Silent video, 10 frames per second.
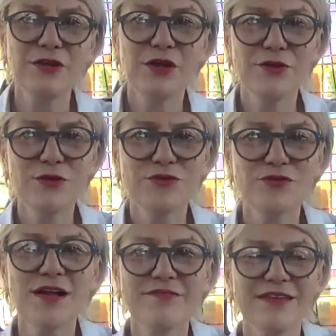no, you
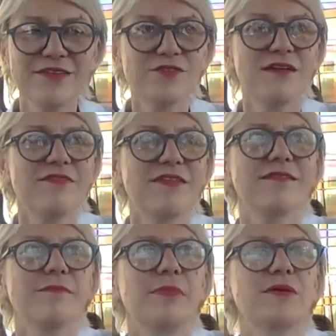drive it, drive the
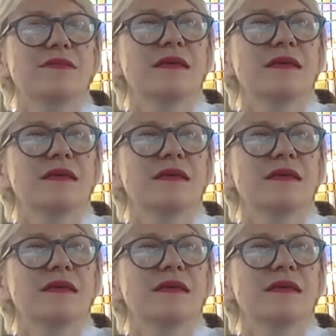boat.